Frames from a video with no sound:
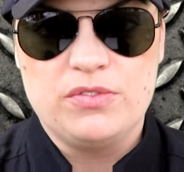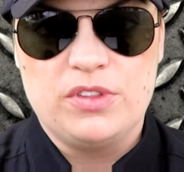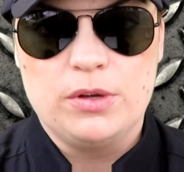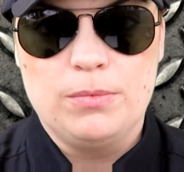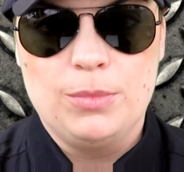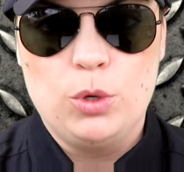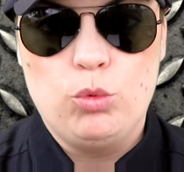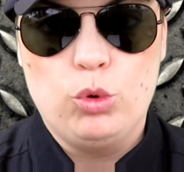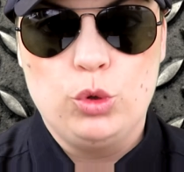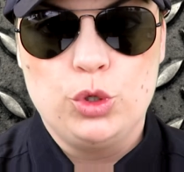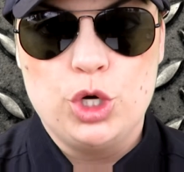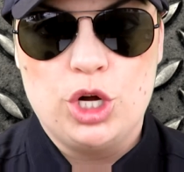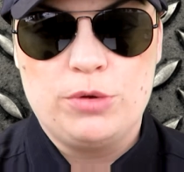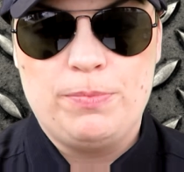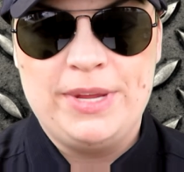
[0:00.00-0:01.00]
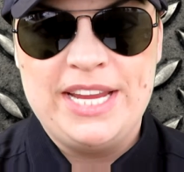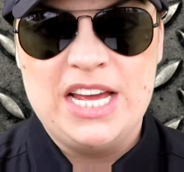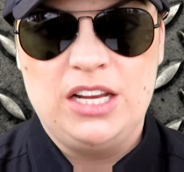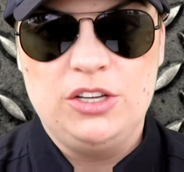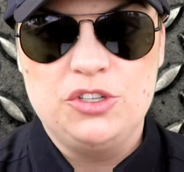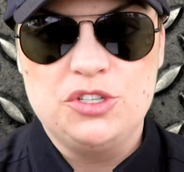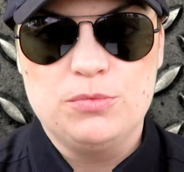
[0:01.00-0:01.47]
of them will not be
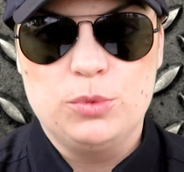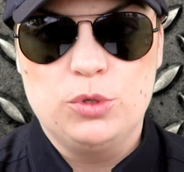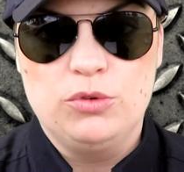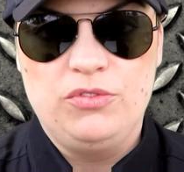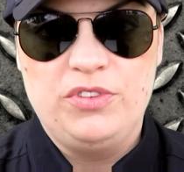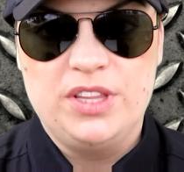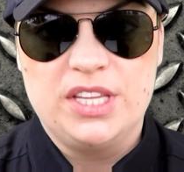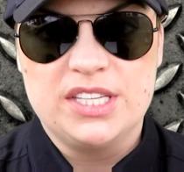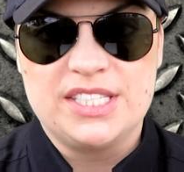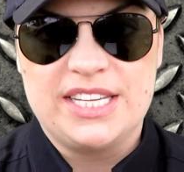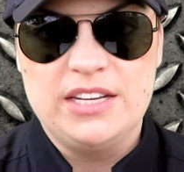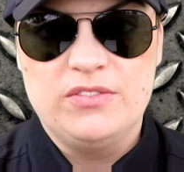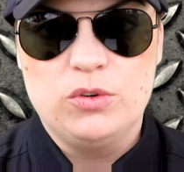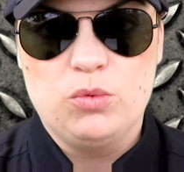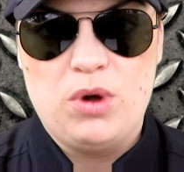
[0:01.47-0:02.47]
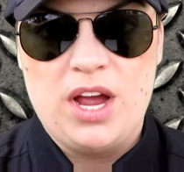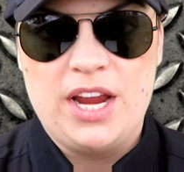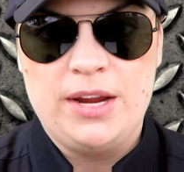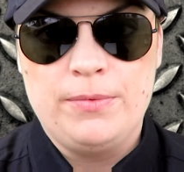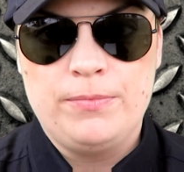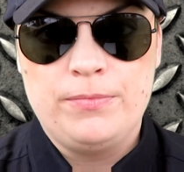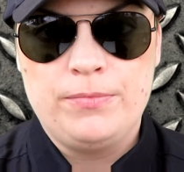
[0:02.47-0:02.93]
eligible for this giveaway.
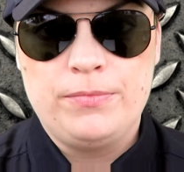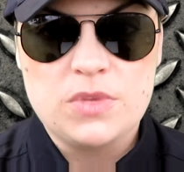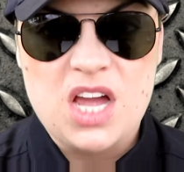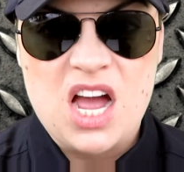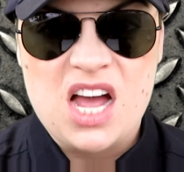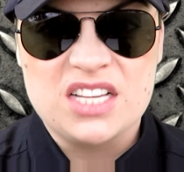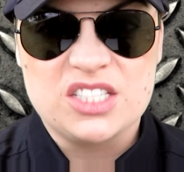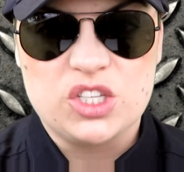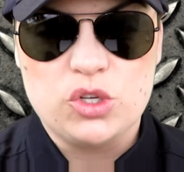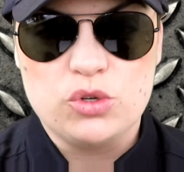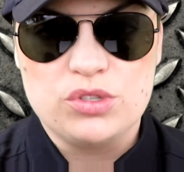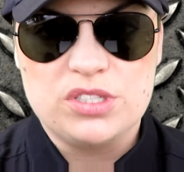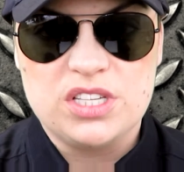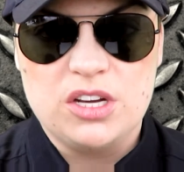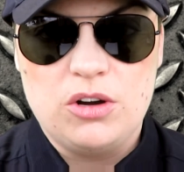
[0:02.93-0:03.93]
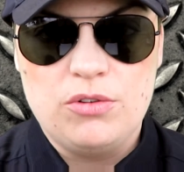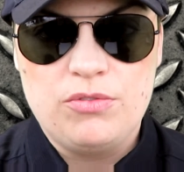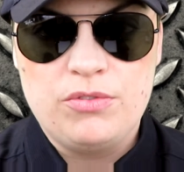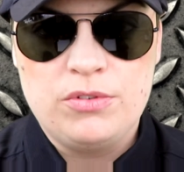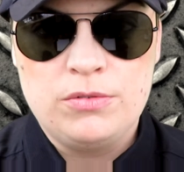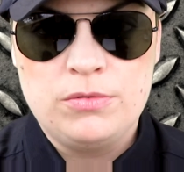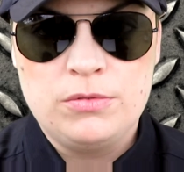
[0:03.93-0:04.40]
Ask yourself,
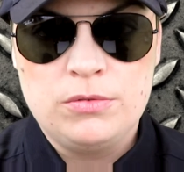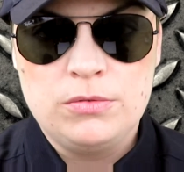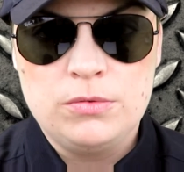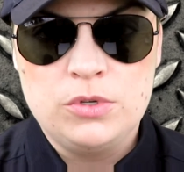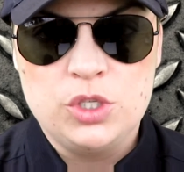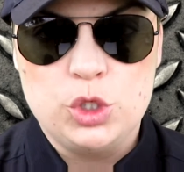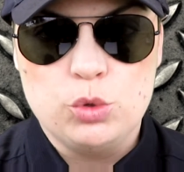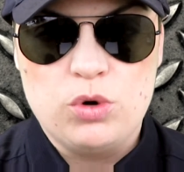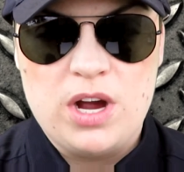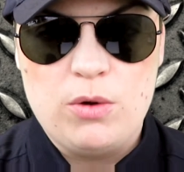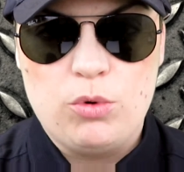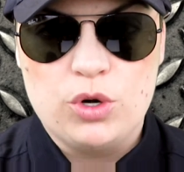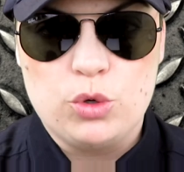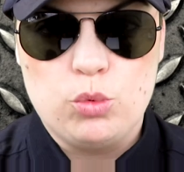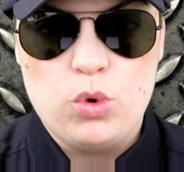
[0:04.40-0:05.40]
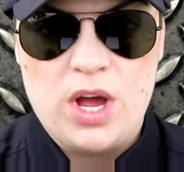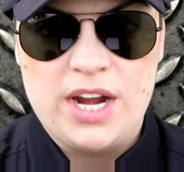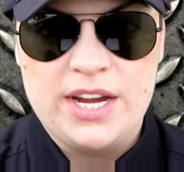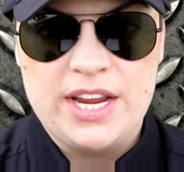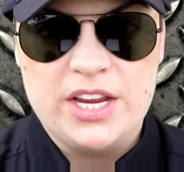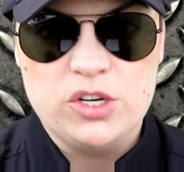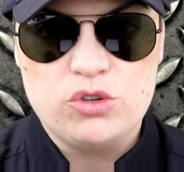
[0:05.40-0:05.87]
do I want
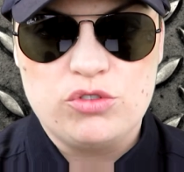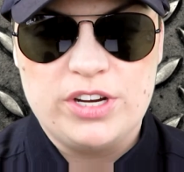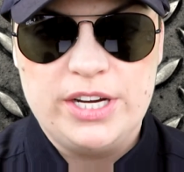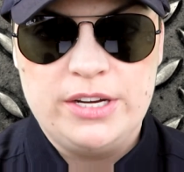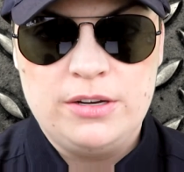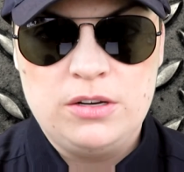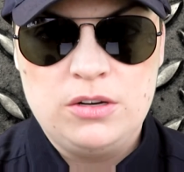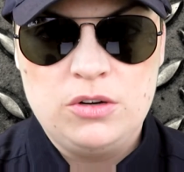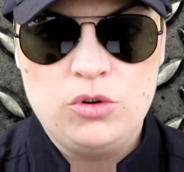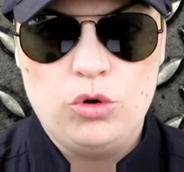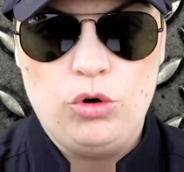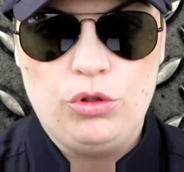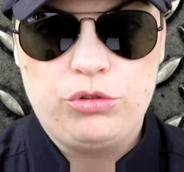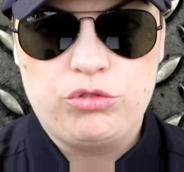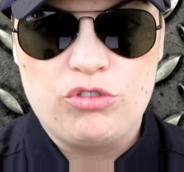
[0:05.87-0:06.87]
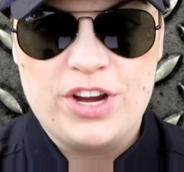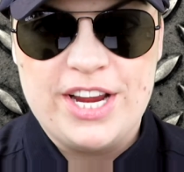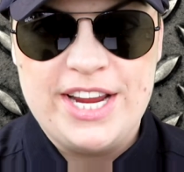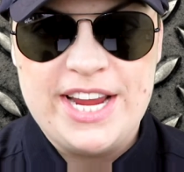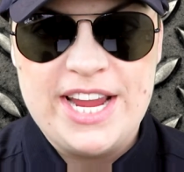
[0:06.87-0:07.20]
one entry or three